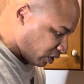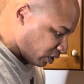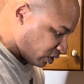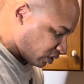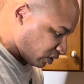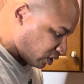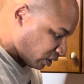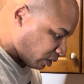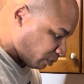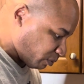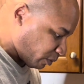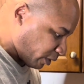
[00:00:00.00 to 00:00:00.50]
this
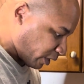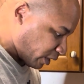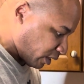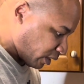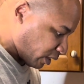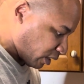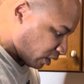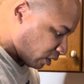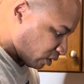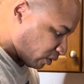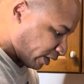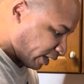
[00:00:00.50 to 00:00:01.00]
up right
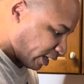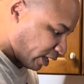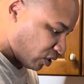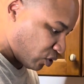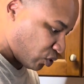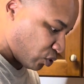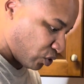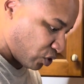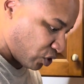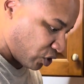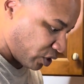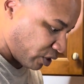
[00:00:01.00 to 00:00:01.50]
now. As
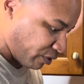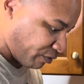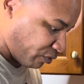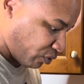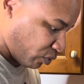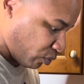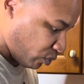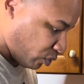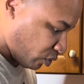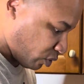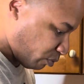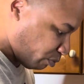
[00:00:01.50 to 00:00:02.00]
you shift through
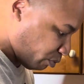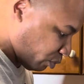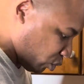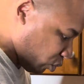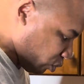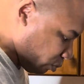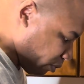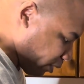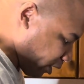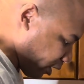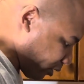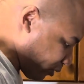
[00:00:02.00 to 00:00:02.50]
your
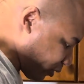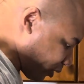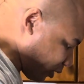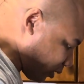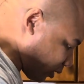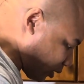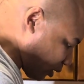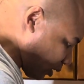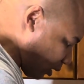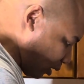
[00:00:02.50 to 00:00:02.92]
blueberries